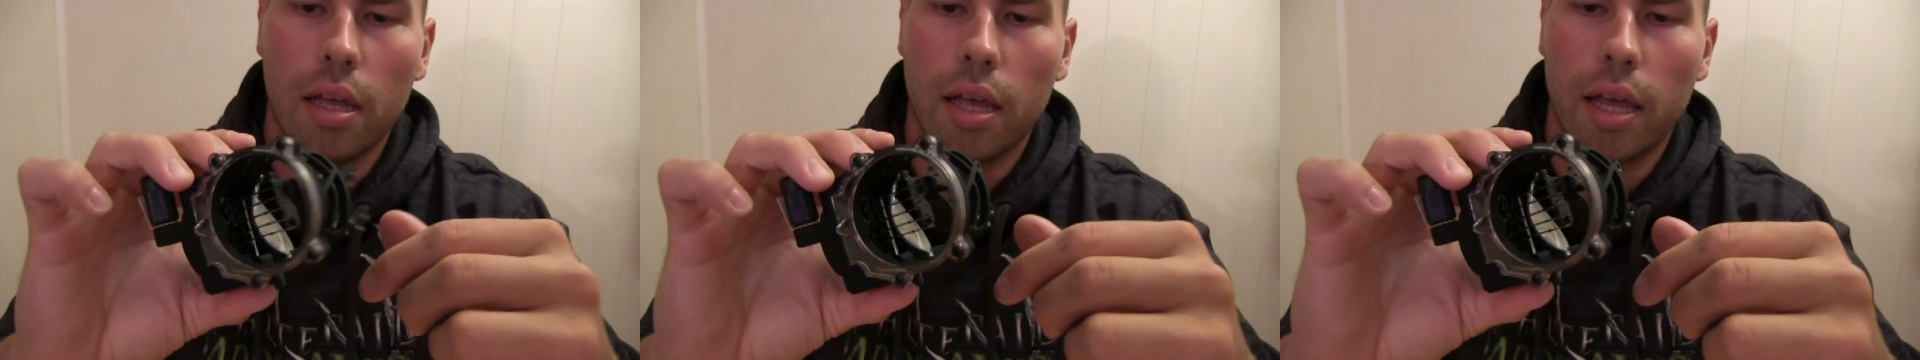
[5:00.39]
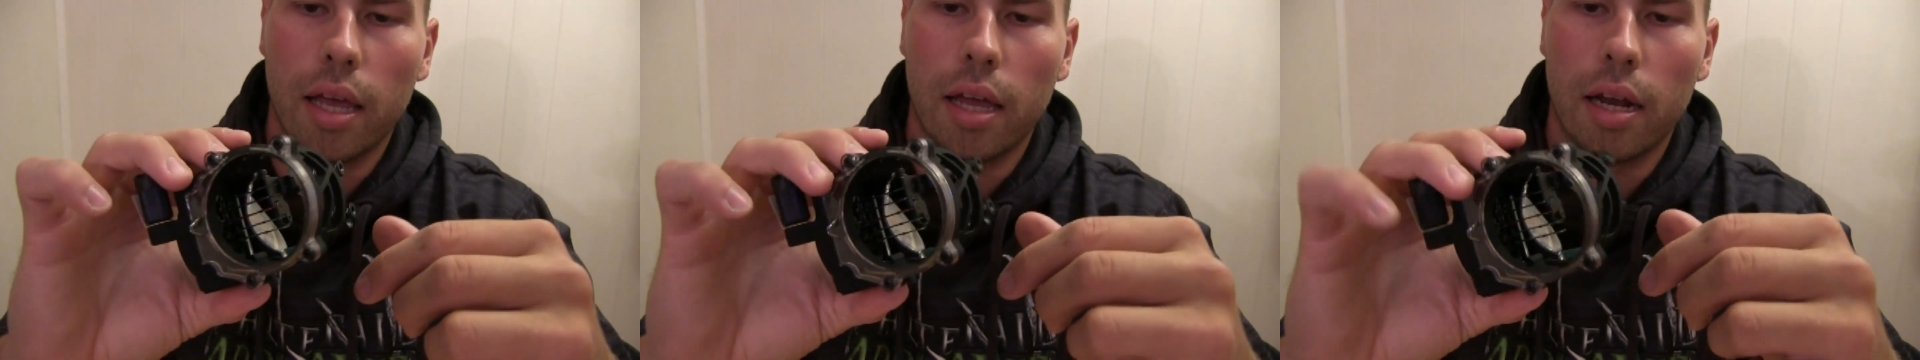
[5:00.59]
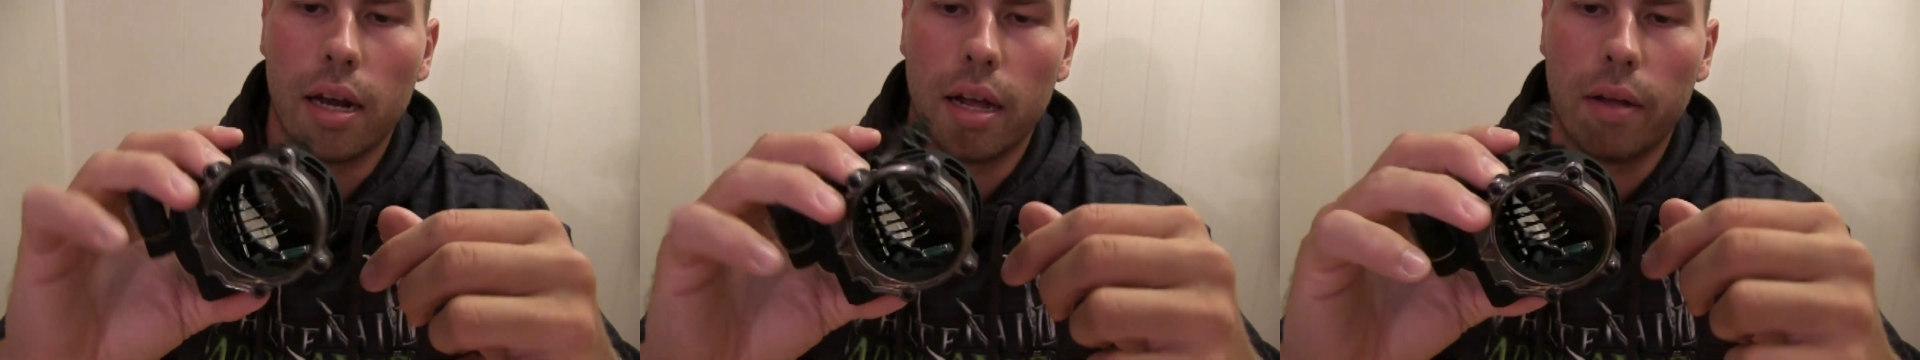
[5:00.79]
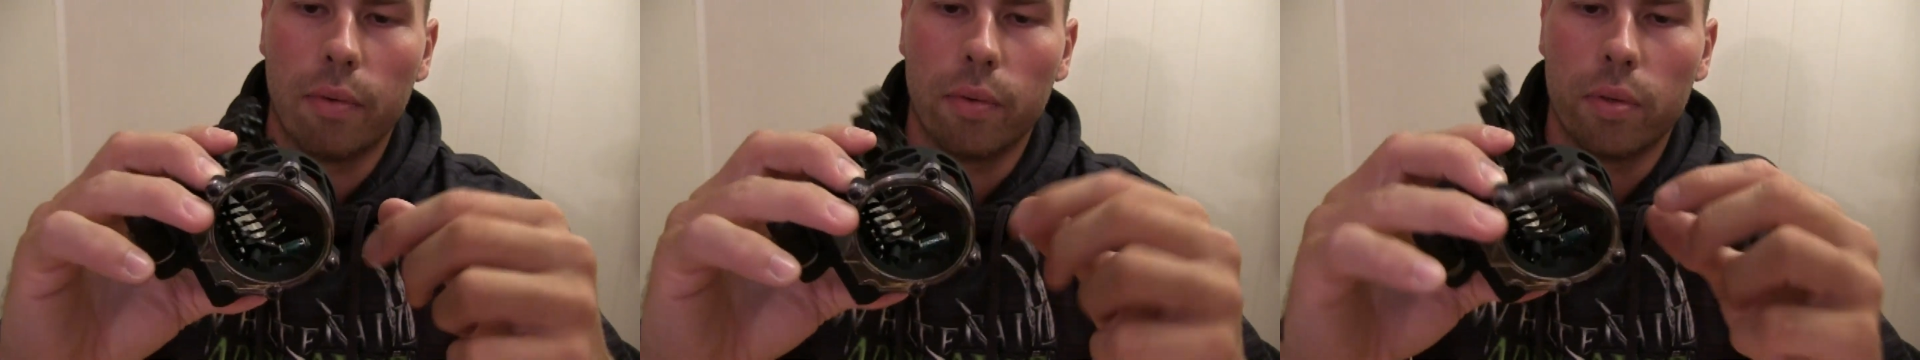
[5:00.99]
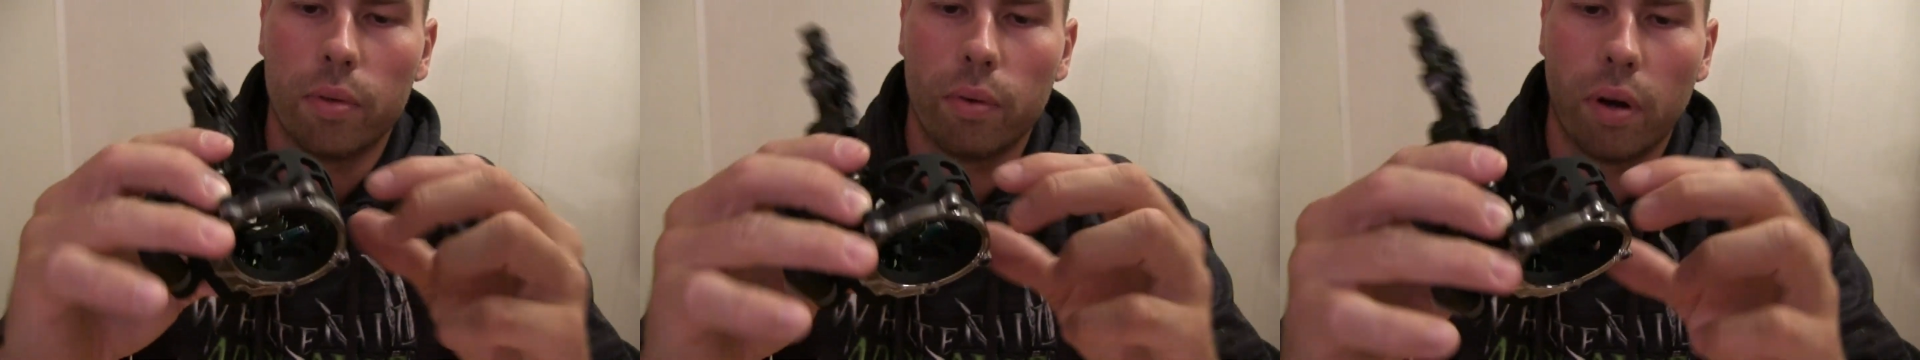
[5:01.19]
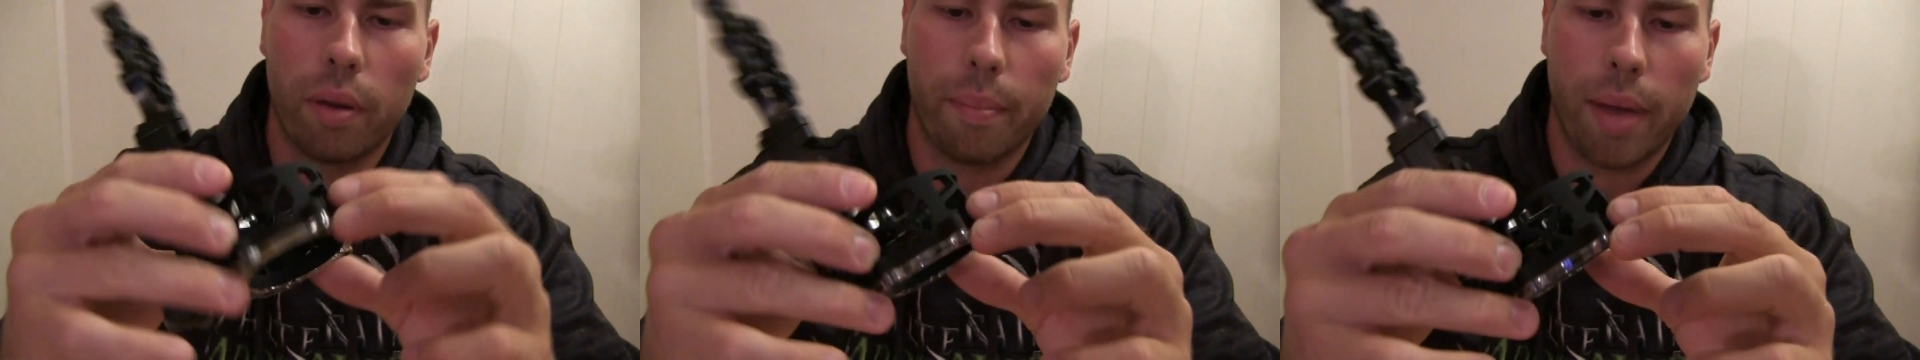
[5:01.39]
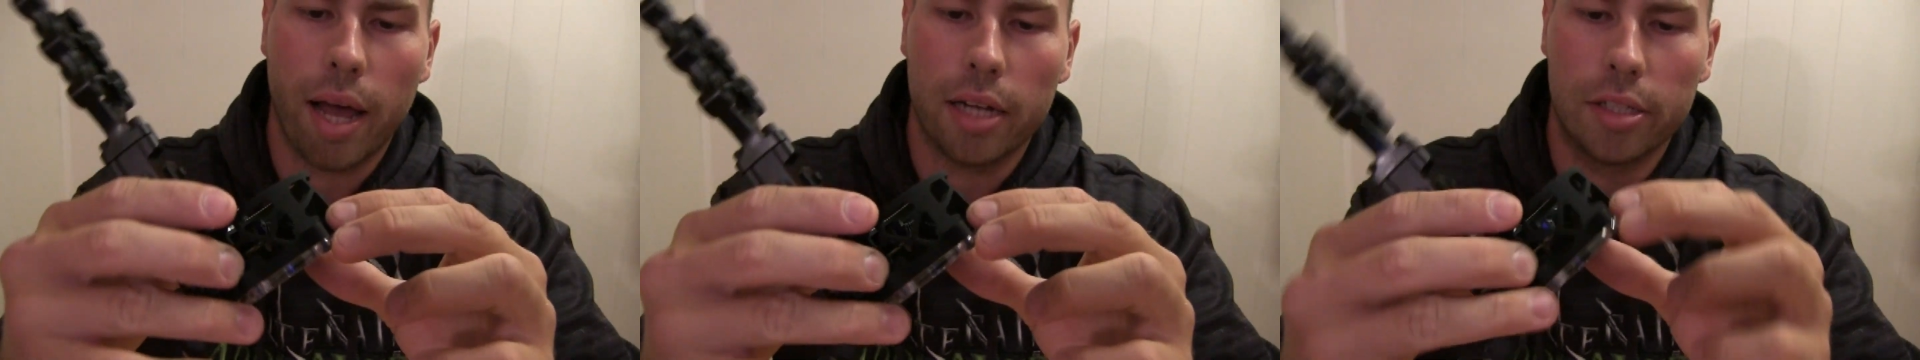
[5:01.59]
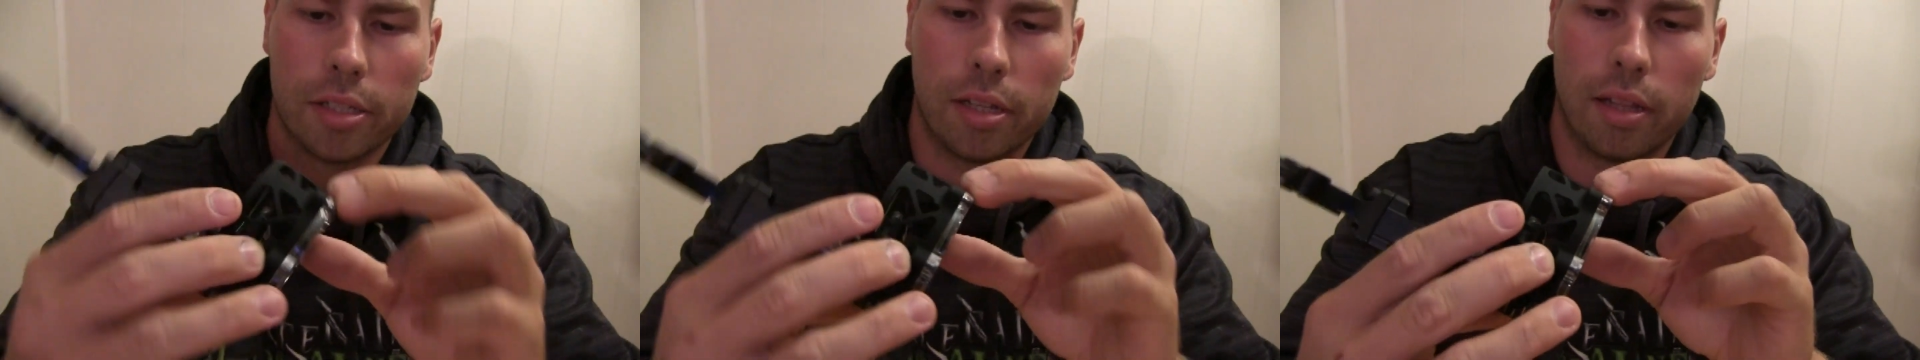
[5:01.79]
and I would
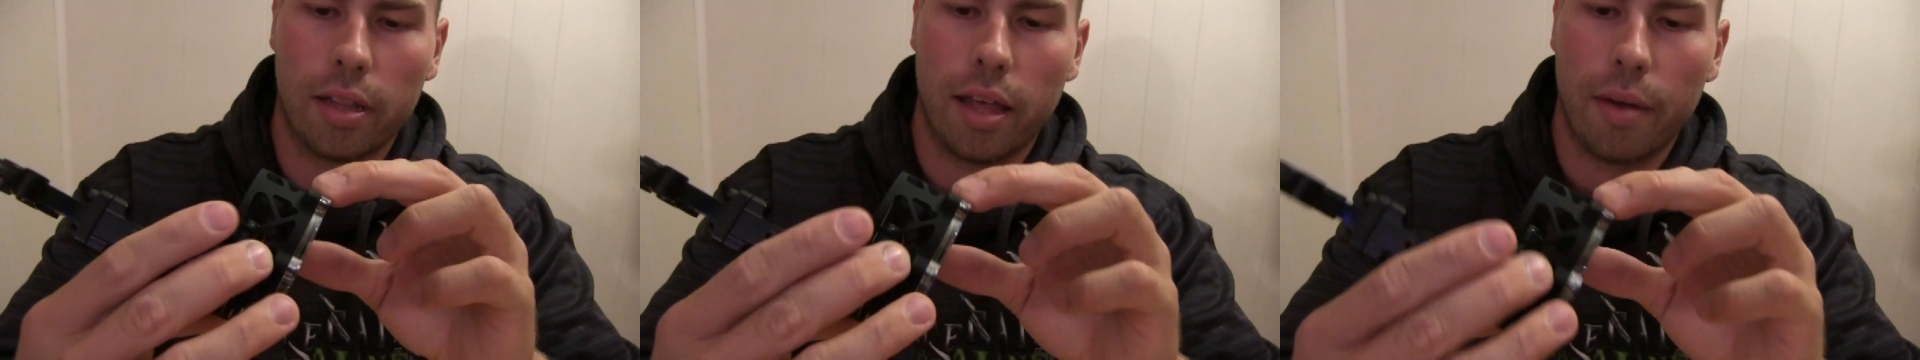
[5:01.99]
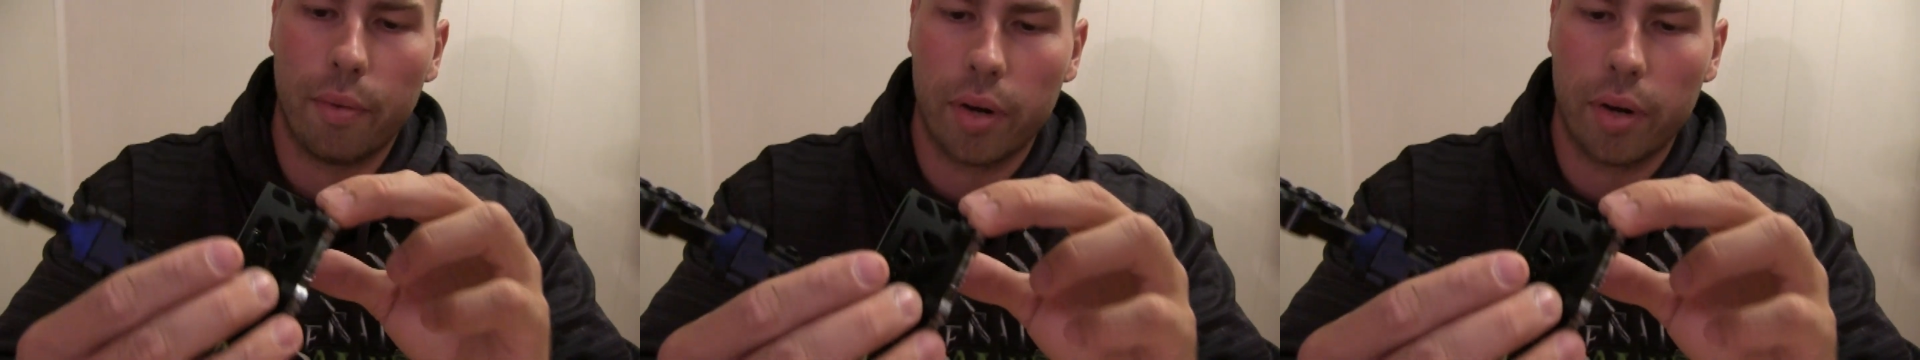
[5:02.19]
imagine that